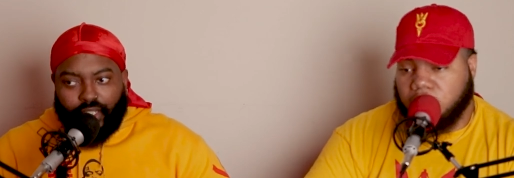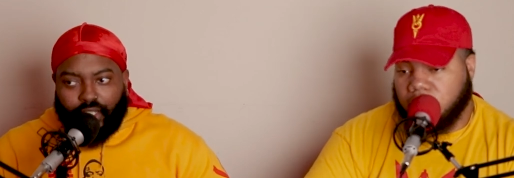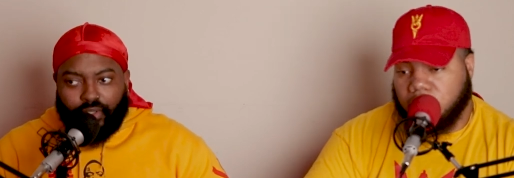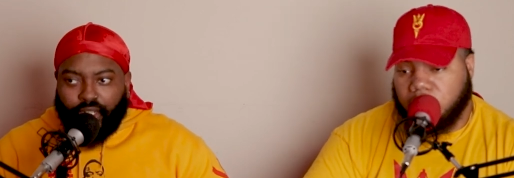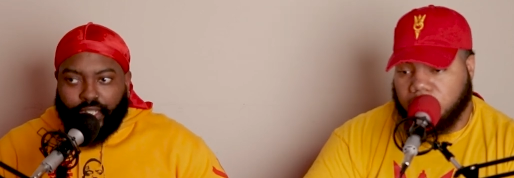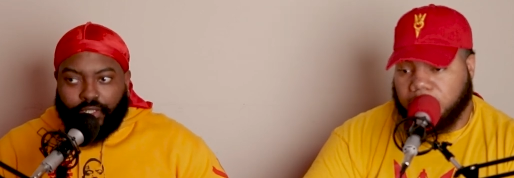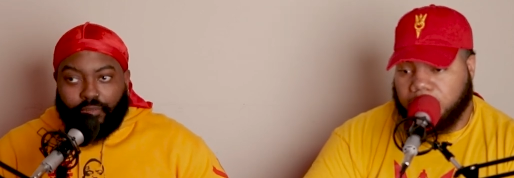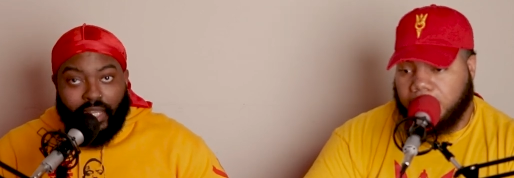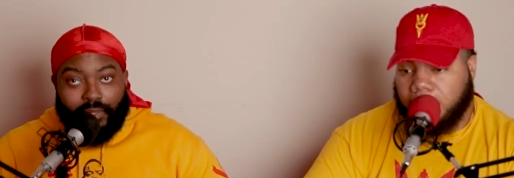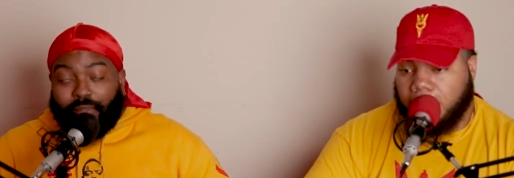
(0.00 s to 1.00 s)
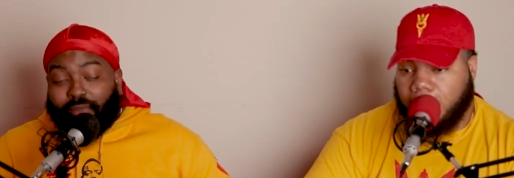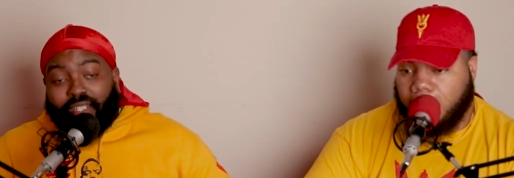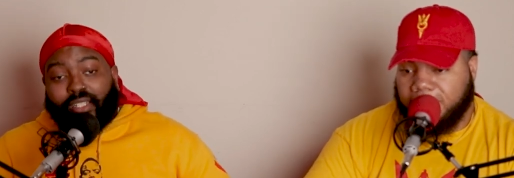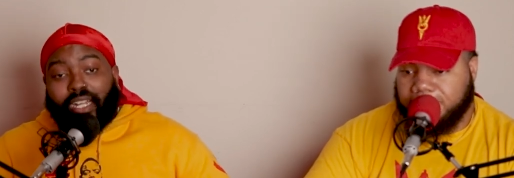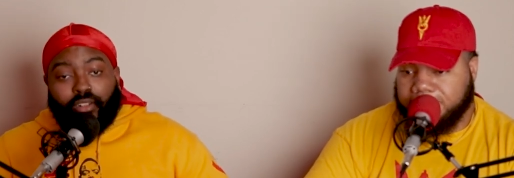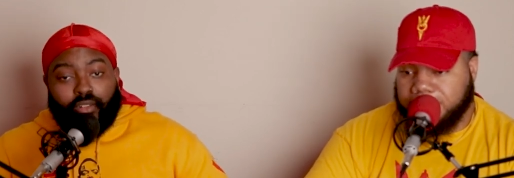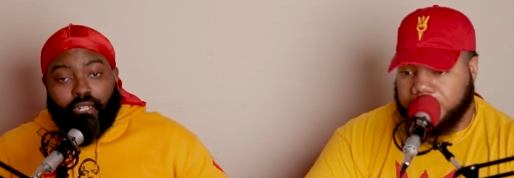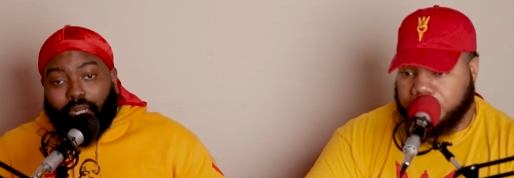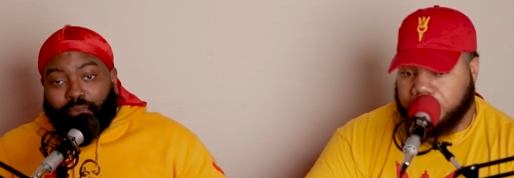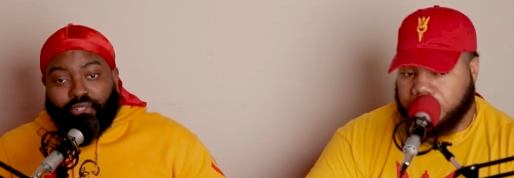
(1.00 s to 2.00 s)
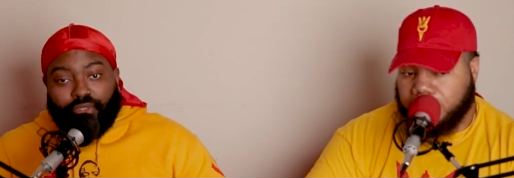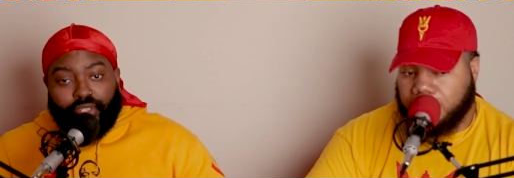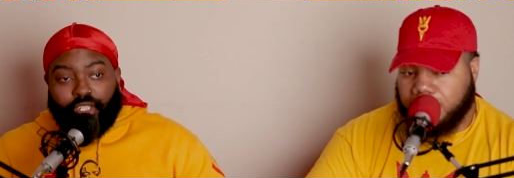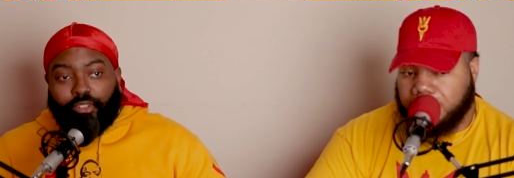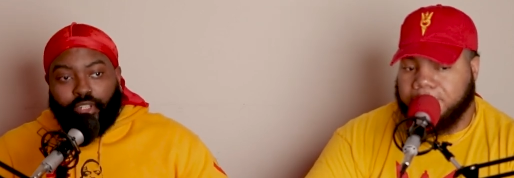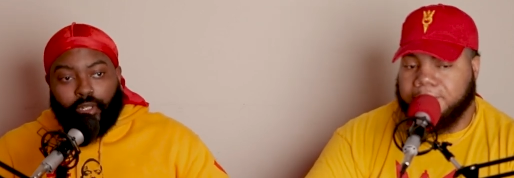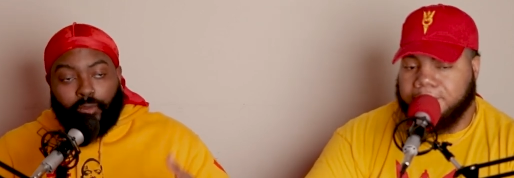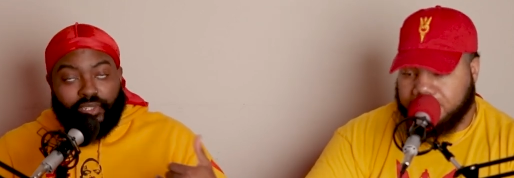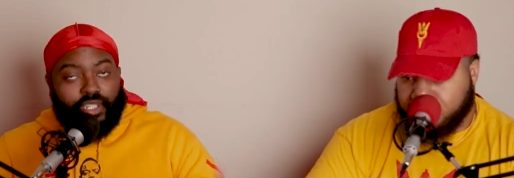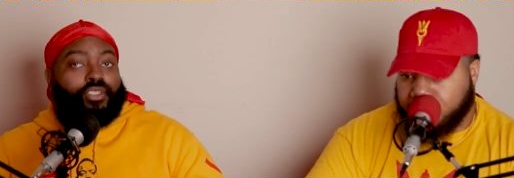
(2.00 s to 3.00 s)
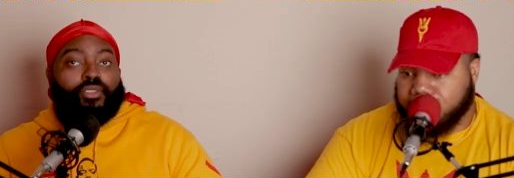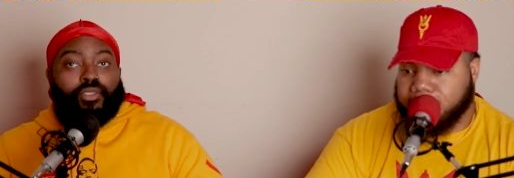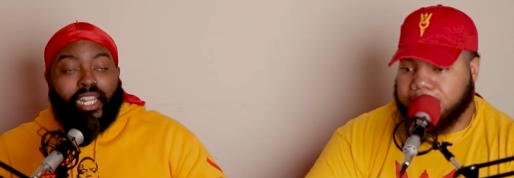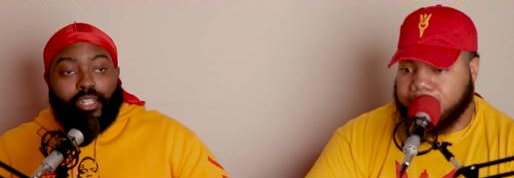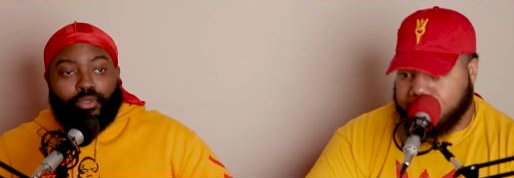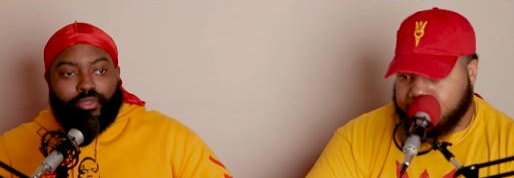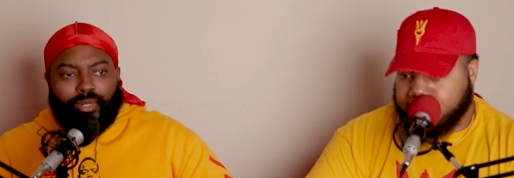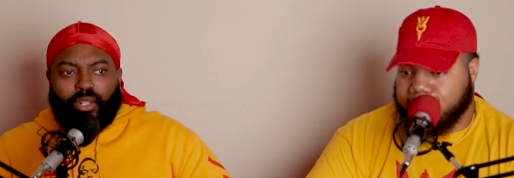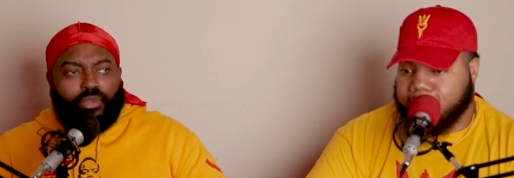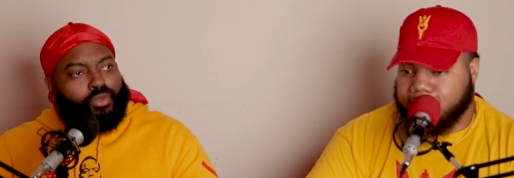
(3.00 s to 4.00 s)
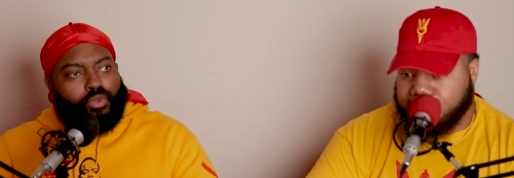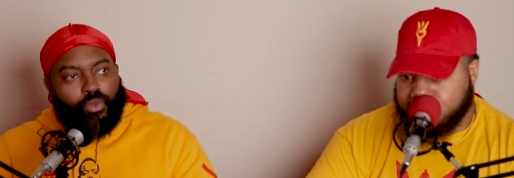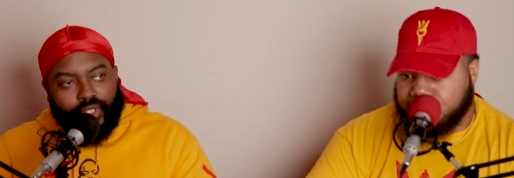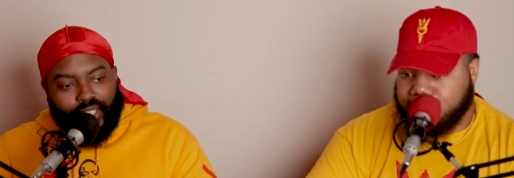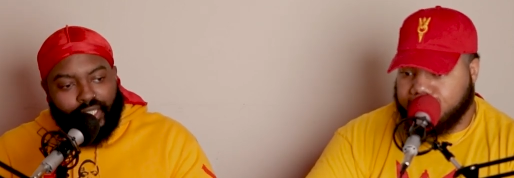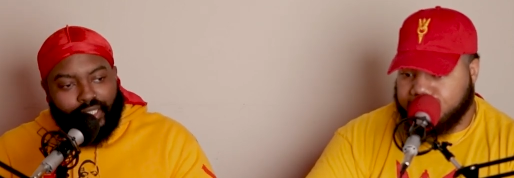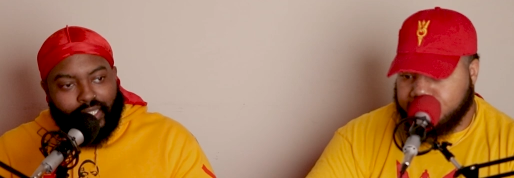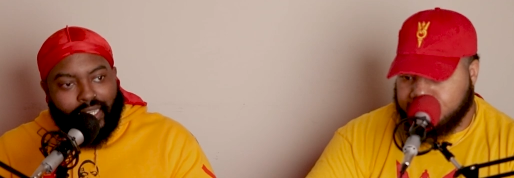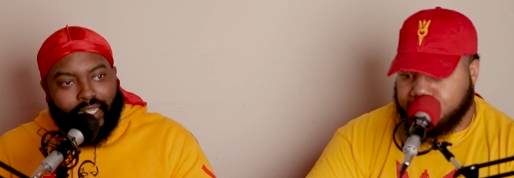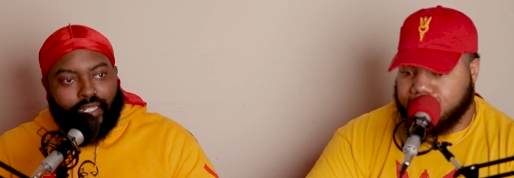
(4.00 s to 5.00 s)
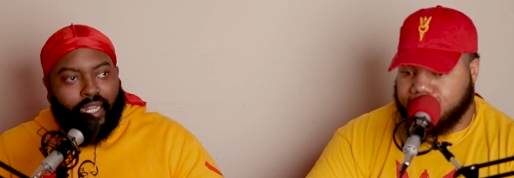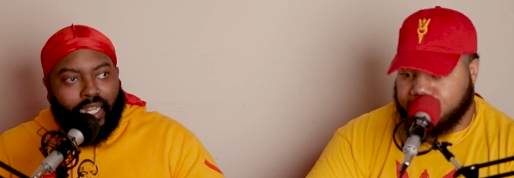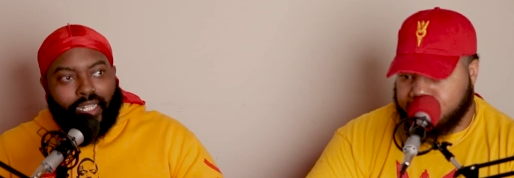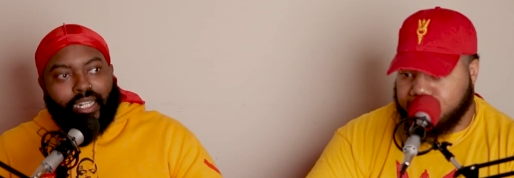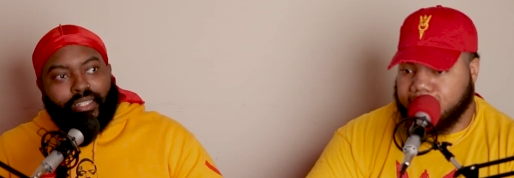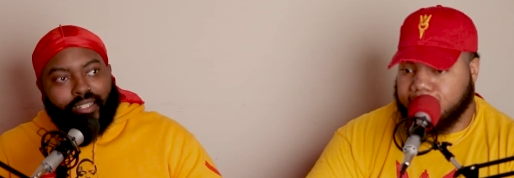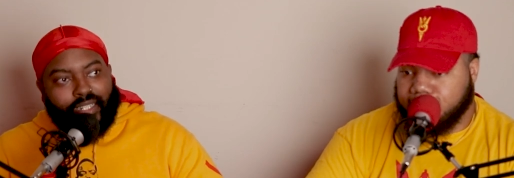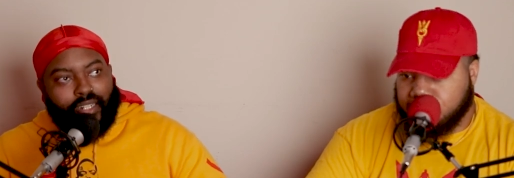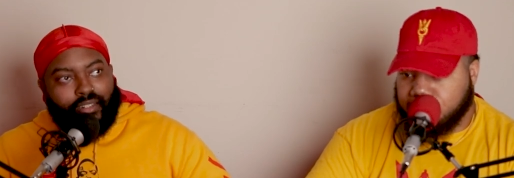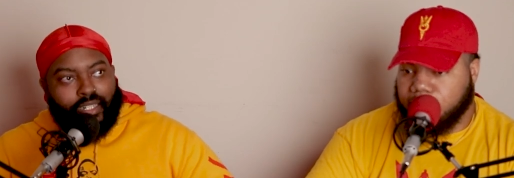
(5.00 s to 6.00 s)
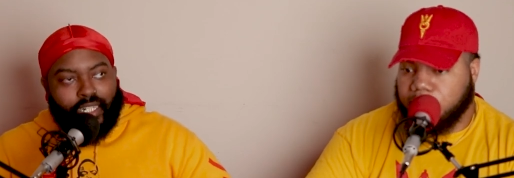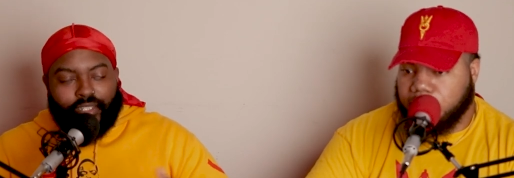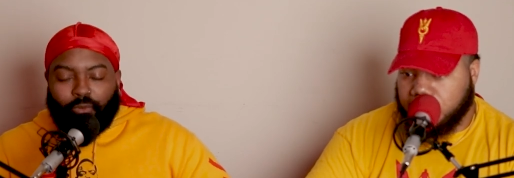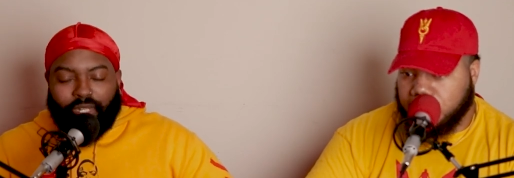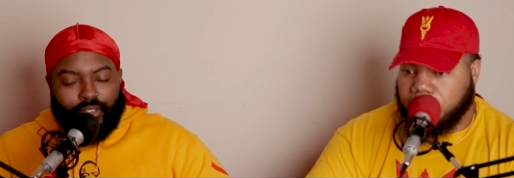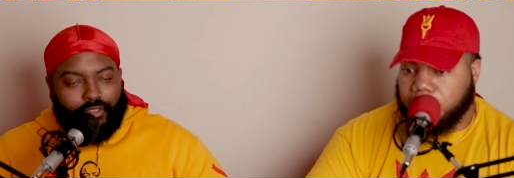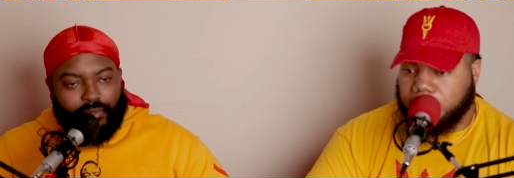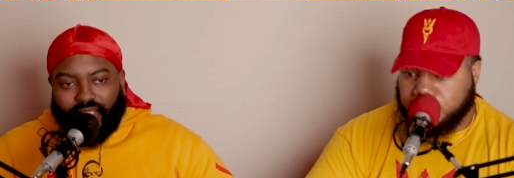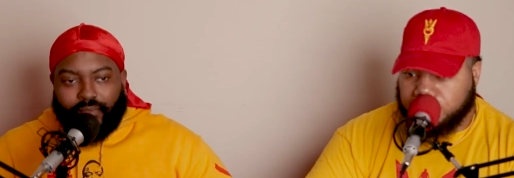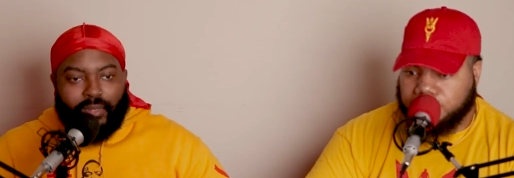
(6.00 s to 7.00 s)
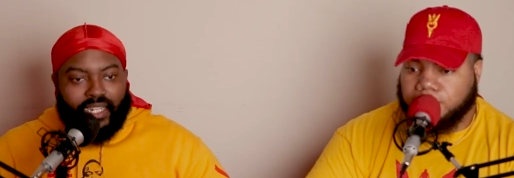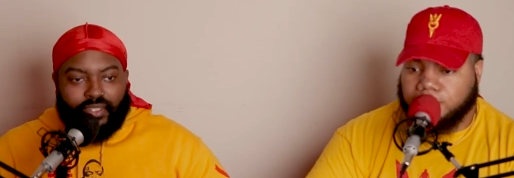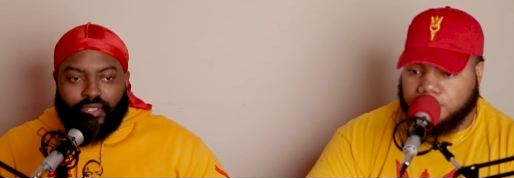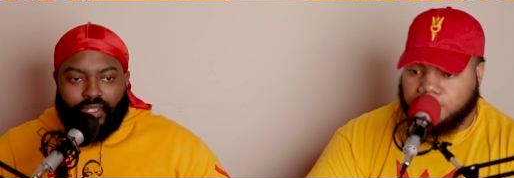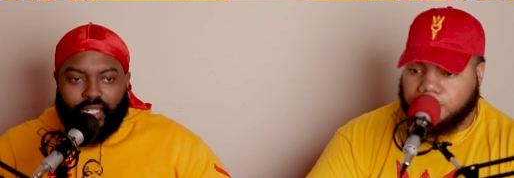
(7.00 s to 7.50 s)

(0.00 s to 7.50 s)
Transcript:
Speaker 1: you know, you may be missing out on the opportunity of a, a potential label. Like, oh, who are these guys? I like the sound. I like the way it was mixed and mastered.